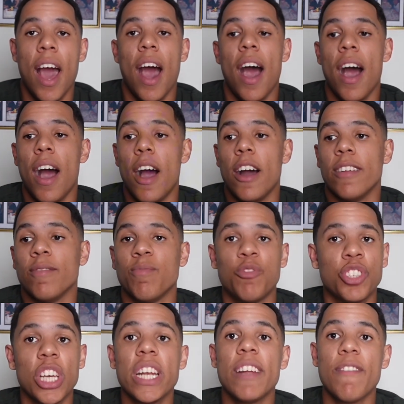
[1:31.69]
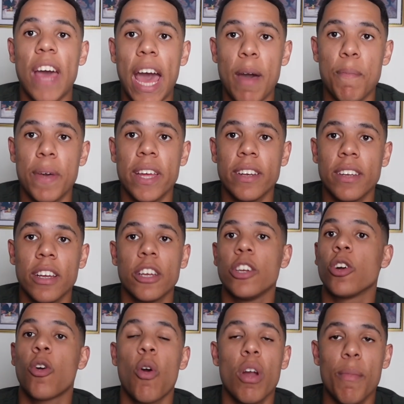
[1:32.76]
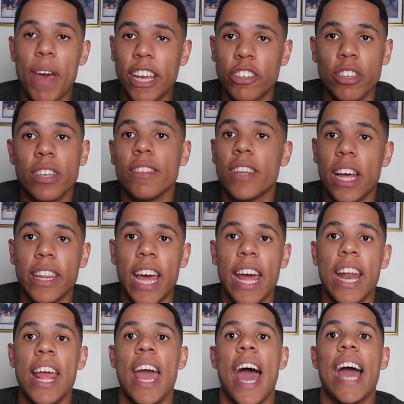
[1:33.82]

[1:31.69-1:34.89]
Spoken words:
Shouldn't have happened. Your quarterback shouldn't have done that.